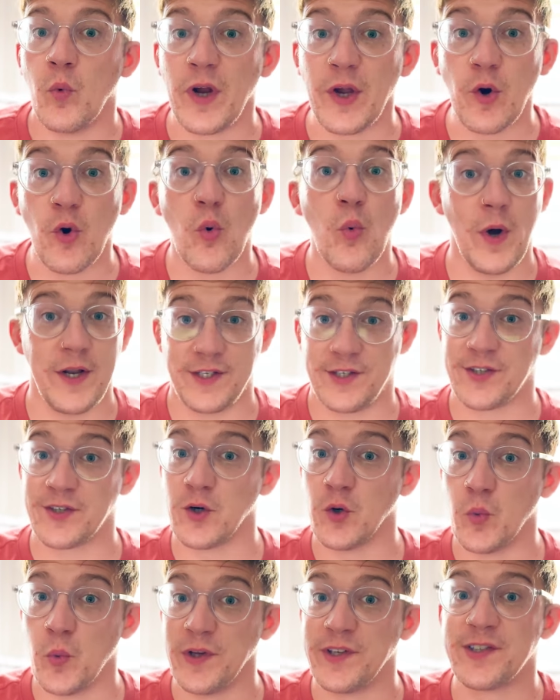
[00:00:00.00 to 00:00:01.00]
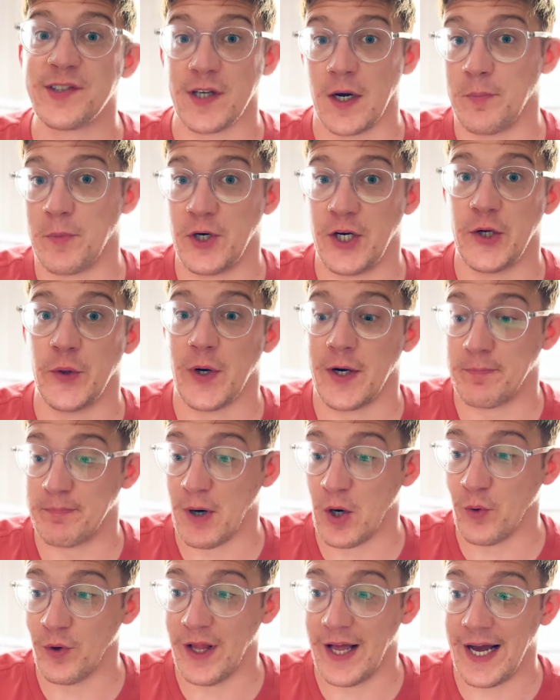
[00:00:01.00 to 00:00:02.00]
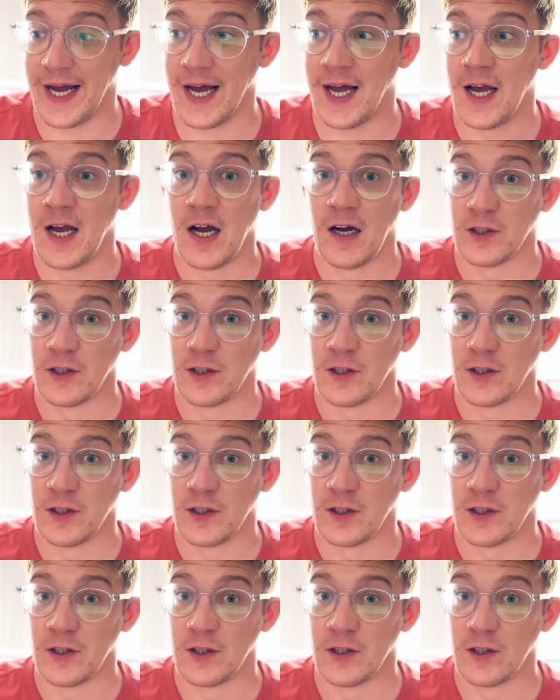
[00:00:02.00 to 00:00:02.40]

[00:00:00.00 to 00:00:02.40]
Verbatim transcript: We all went to school with someone who had bowl hair.